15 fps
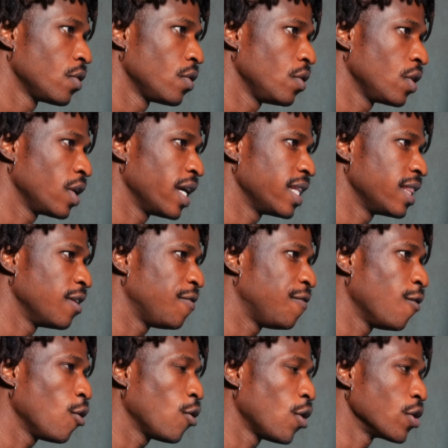You get the
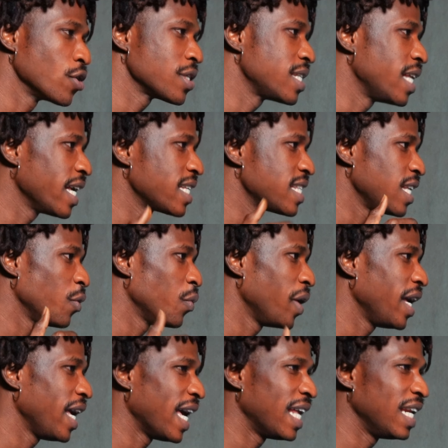focus takes
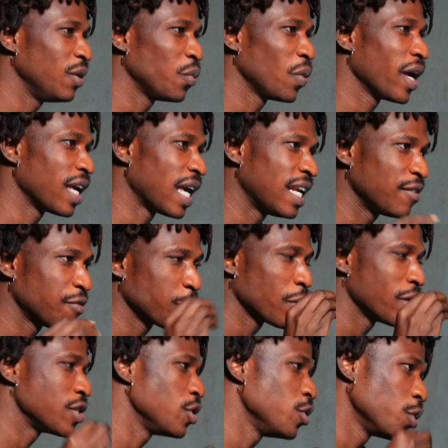away anywhere, any
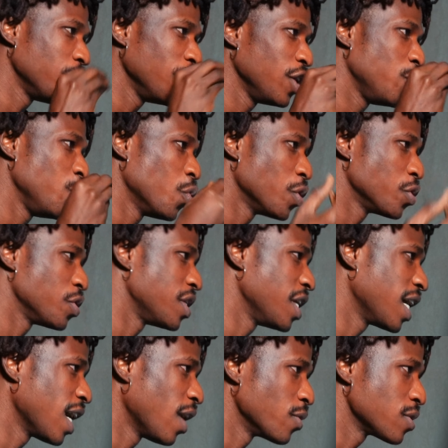frequency you think you want to take out.